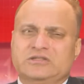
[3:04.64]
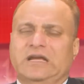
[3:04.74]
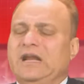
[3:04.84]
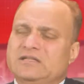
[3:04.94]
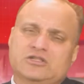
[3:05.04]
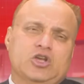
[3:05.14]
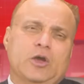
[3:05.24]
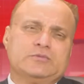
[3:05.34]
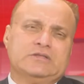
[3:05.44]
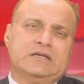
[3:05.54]
challenges,
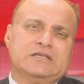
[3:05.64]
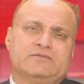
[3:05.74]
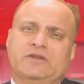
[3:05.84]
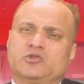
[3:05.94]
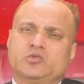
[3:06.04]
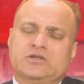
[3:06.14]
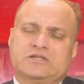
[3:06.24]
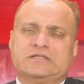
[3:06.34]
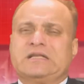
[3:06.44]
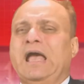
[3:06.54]
obstacles,
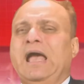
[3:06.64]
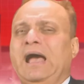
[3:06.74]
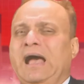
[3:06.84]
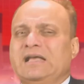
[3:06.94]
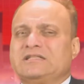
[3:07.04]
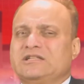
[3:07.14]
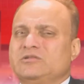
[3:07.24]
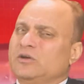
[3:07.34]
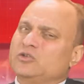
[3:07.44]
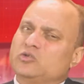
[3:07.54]
fluctuations,
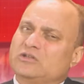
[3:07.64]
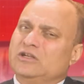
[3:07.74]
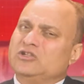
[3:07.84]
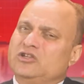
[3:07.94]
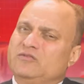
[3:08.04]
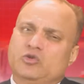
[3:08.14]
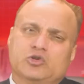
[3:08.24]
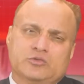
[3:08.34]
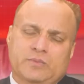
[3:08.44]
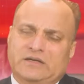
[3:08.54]
hassles, but you still achieve
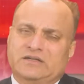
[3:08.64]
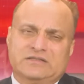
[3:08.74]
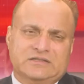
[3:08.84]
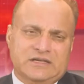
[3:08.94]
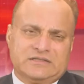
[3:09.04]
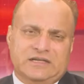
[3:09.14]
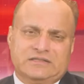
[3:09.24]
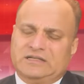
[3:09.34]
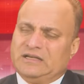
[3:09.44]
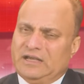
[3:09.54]
your expected
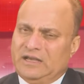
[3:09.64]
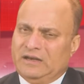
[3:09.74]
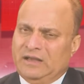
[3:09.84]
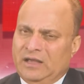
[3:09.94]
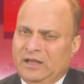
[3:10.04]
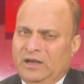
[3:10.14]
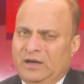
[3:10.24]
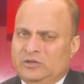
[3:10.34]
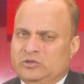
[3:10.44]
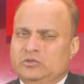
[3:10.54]
success and gain.
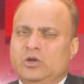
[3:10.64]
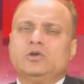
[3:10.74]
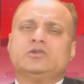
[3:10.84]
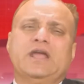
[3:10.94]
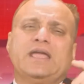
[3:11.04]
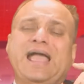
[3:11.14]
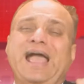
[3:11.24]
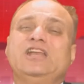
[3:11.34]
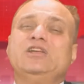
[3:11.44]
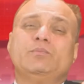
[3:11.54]
Do not take
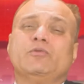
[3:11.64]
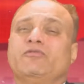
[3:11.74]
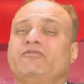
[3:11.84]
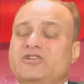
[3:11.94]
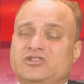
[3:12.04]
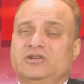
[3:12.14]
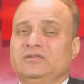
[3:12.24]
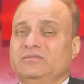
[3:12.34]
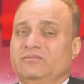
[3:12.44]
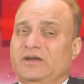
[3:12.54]
any
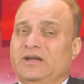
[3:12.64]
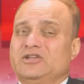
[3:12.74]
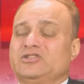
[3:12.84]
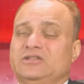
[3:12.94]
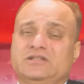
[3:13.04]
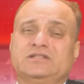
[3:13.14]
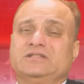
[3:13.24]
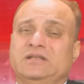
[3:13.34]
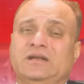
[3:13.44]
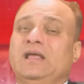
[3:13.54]
professional financial
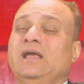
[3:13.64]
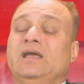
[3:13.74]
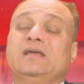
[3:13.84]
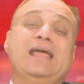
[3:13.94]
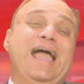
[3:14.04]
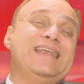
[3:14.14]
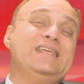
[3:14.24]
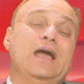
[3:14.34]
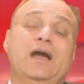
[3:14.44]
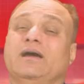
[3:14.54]
decision in
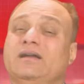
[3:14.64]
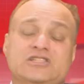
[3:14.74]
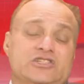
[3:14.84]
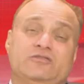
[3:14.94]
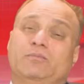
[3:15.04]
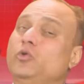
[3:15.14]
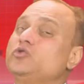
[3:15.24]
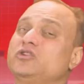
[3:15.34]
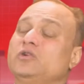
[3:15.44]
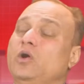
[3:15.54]
any aggressive
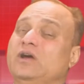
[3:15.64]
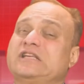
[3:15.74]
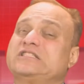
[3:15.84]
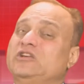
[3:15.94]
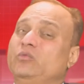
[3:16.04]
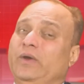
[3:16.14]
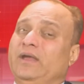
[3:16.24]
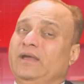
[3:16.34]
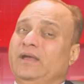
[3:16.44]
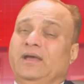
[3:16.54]
motion or aggressive
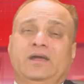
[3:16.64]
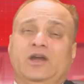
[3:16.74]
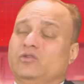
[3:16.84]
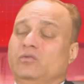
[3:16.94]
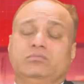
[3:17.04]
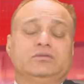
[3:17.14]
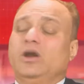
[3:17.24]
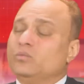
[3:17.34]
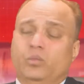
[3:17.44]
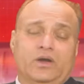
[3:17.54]
way. It will
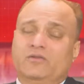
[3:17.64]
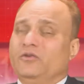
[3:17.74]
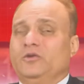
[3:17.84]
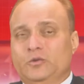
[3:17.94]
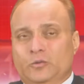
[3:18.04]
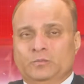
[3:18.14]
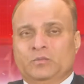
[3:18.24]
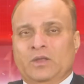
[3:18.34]
not work for you.